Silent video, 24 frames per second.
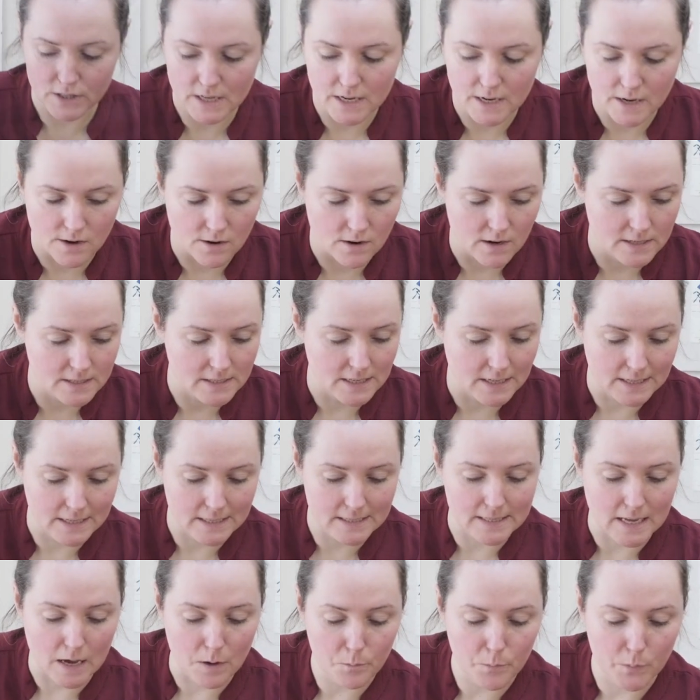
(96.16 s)
here is an
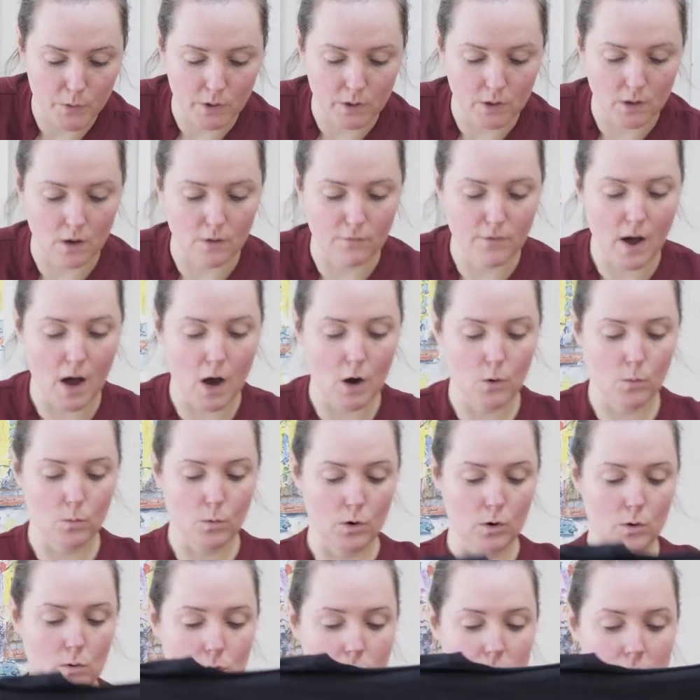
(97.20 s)
example of how we're
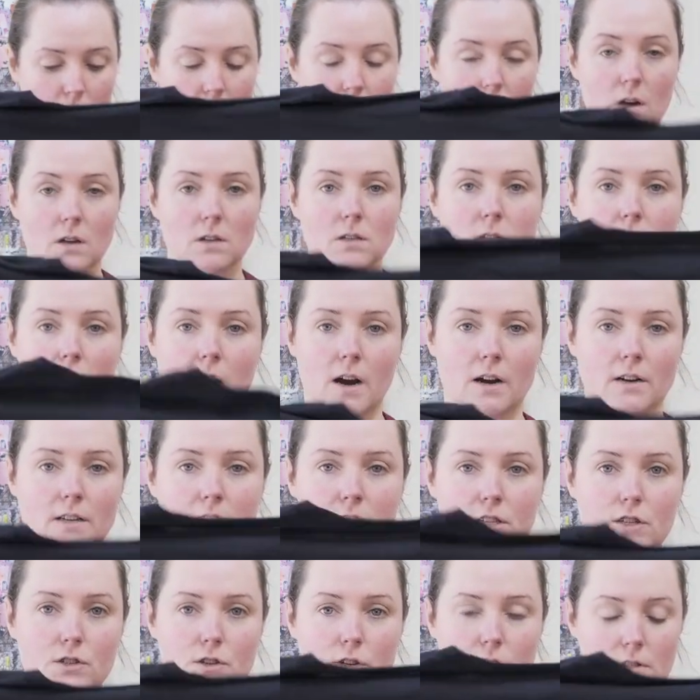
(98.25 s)
going to cut our
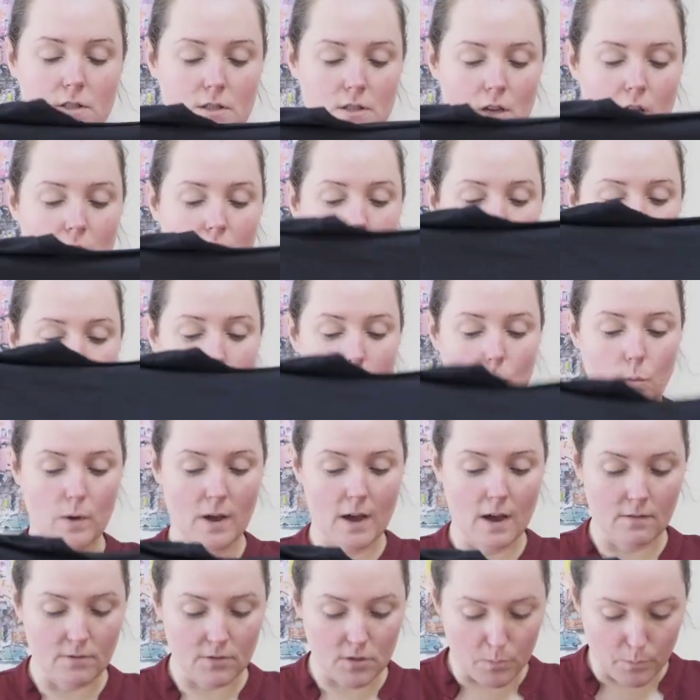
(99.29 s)
t-shirts. So we
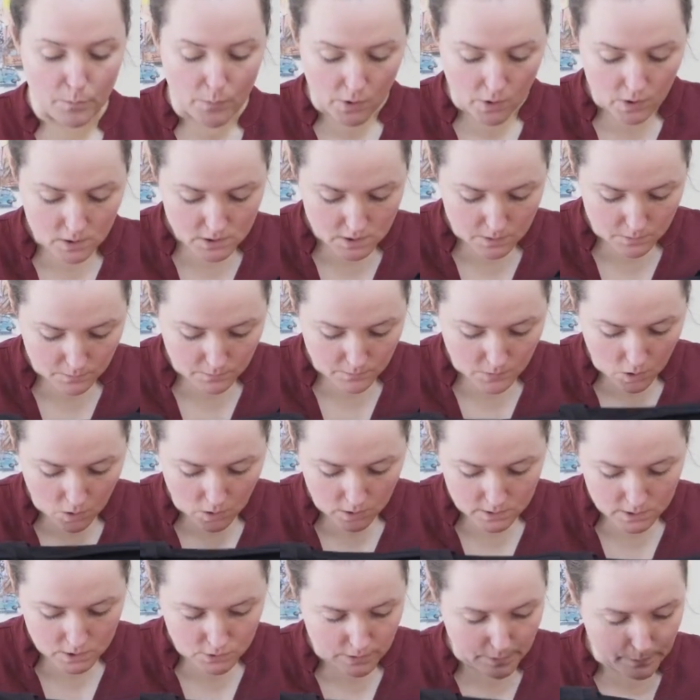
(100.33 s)
have the bottom
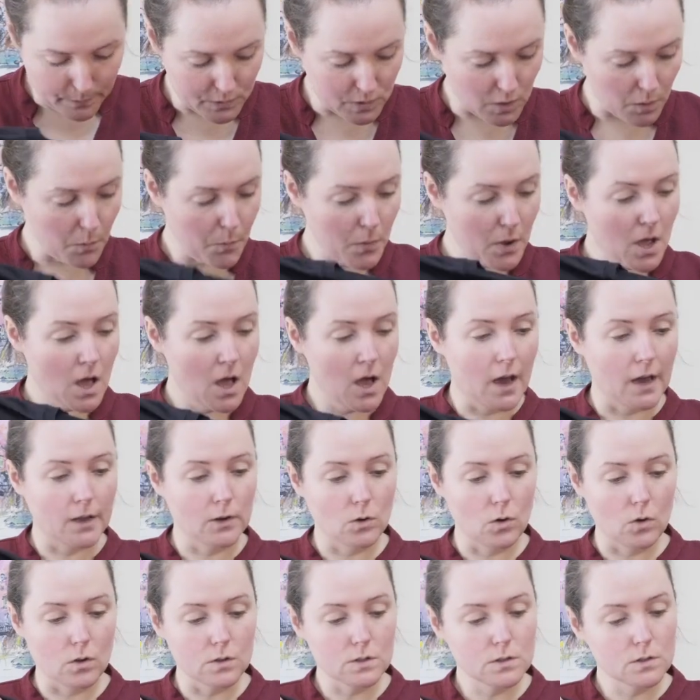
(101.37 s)
all stripped up and
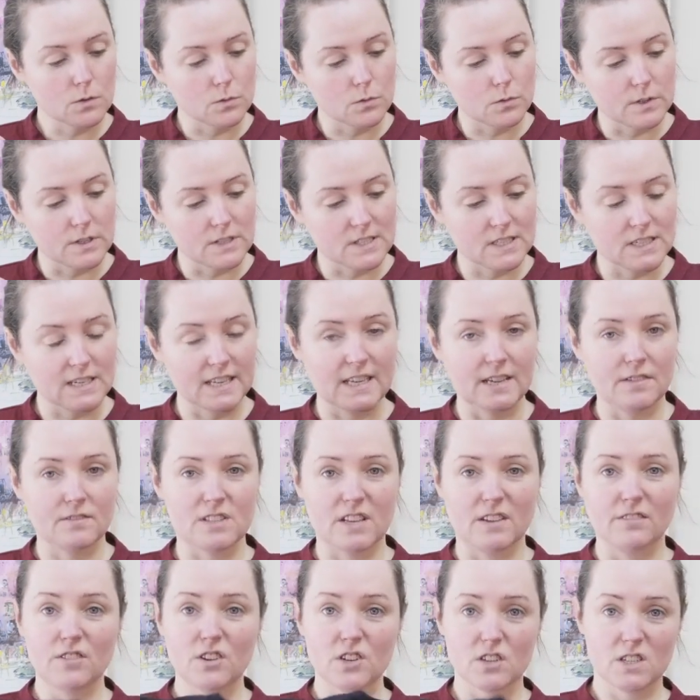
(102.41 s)
also the sleeves.
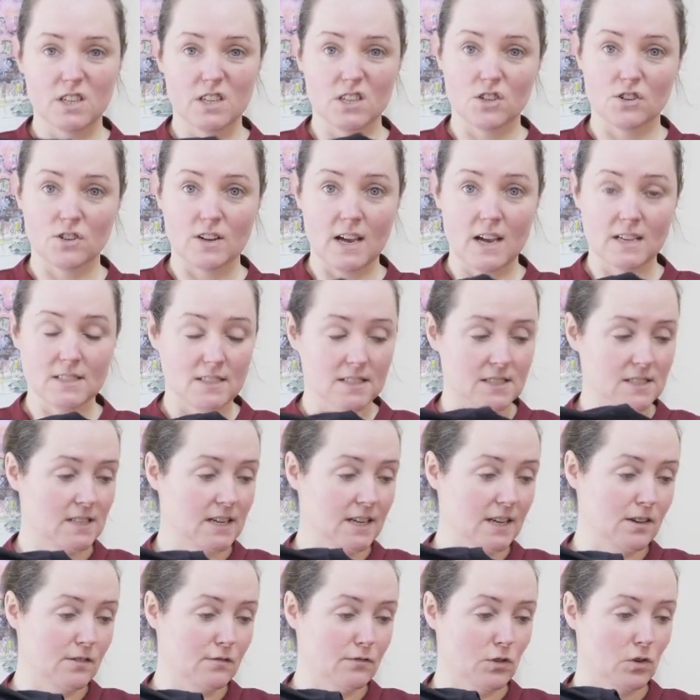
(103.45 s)
If your t-shirt has a
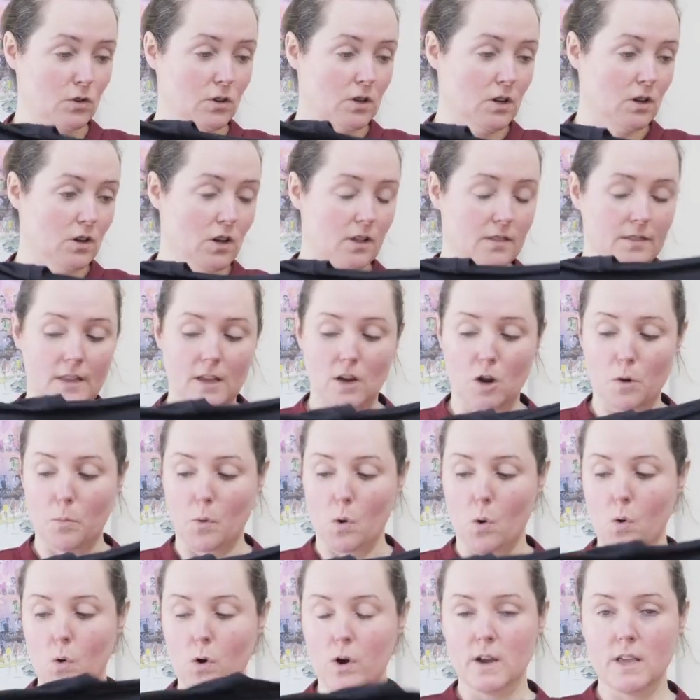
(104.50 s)
sleeve, you can cut that up
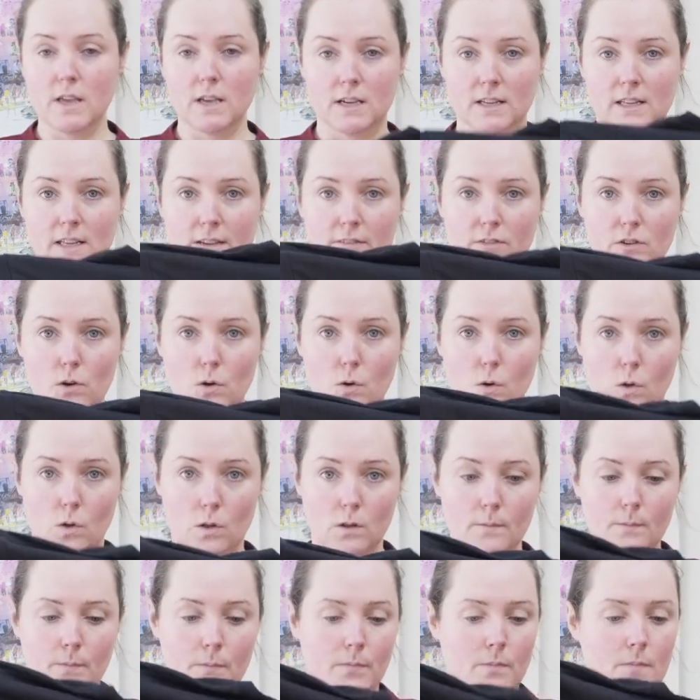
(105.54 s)
or you can leave it
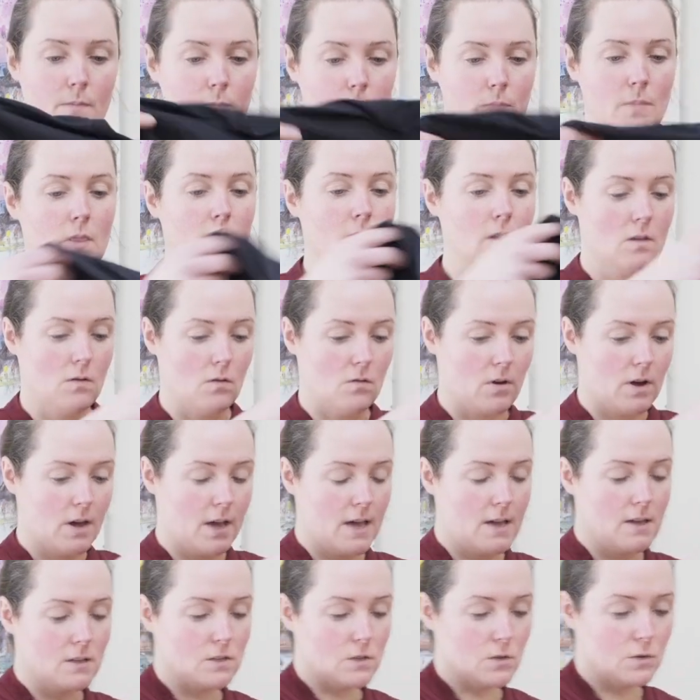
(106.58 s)
whole.
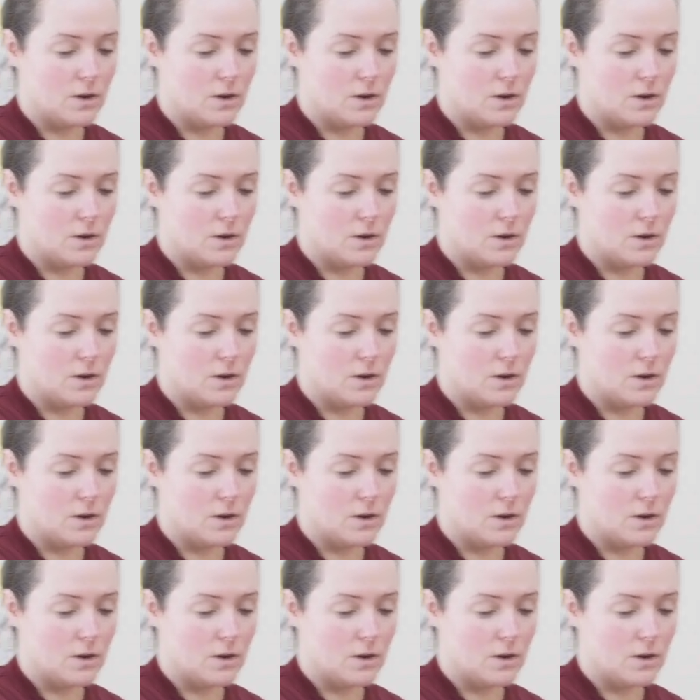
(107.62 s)
Okay, so